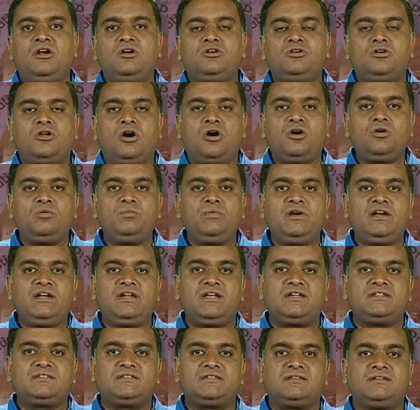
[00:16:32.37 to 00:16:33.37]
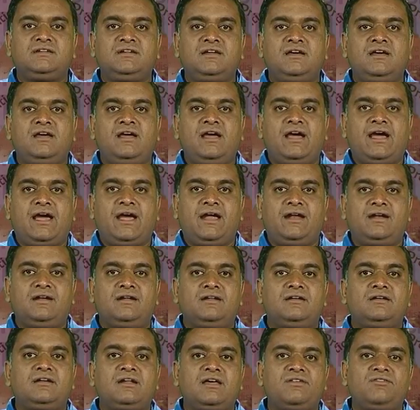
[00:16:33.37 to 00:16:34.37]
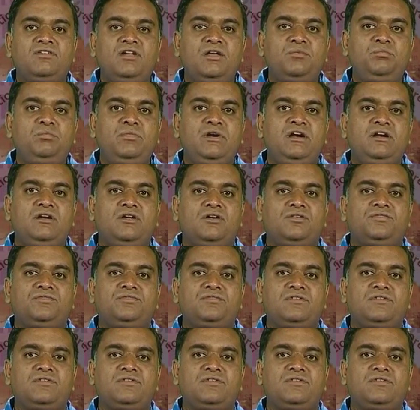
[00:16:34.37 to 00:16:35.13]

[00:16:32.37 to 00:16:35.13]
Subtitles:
documentation and development of